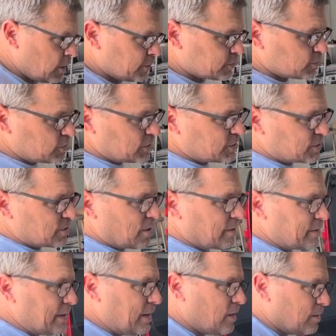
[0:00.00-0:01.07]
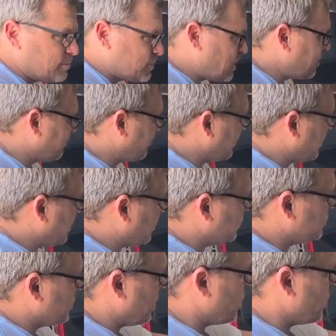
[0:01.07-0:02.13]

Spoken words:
So just starting here, I'm trying to figure out, do I